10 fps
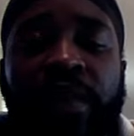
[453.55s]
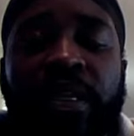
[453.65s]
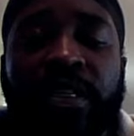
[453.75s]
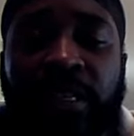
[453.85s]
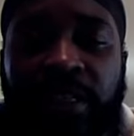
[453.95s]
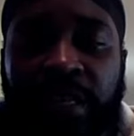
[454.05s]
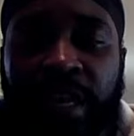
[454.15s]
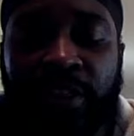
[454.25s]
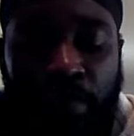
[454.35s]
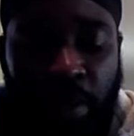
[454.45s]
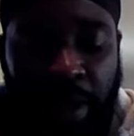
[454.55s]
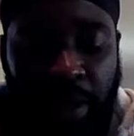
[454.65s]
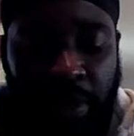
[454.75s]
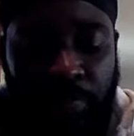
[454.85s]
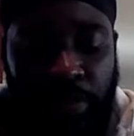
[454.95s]
is the 10th
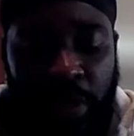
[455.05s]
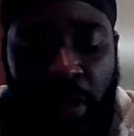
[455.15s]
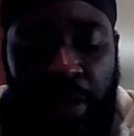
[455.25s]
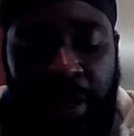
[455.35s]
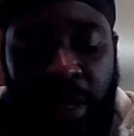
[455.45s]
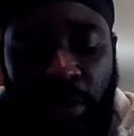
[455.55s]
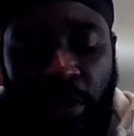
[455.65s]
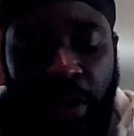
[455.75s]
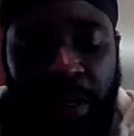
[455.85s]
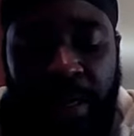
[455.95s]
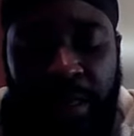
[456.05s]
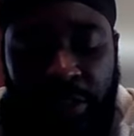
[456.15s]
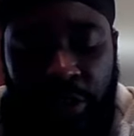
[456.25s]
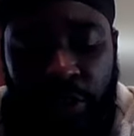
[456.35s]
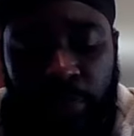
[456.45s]
prayer. Okay, I'm going to read that
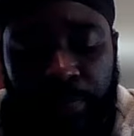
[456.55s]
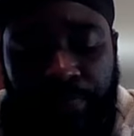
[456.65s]
to you.